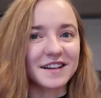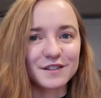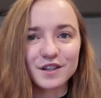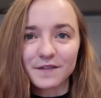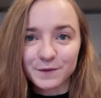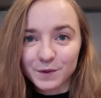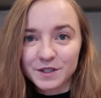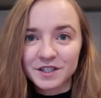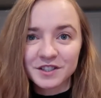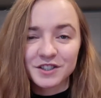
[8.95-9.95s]
like software
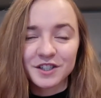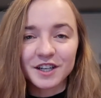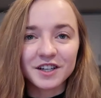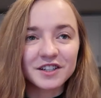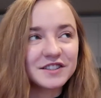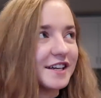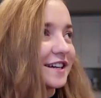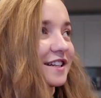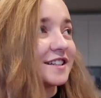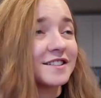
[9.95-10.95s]
engineer,
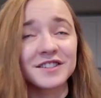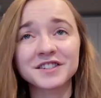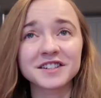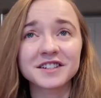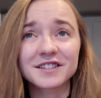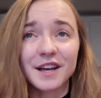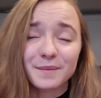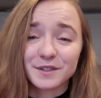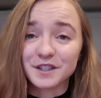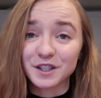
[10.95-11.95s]
data engineer,
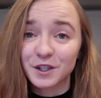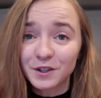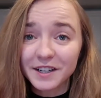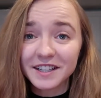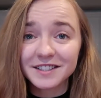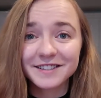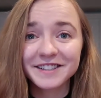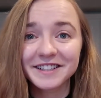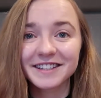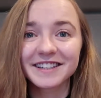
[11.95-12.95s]
cybersecurity
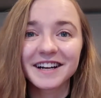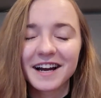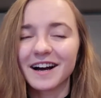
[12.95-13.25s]
engineer,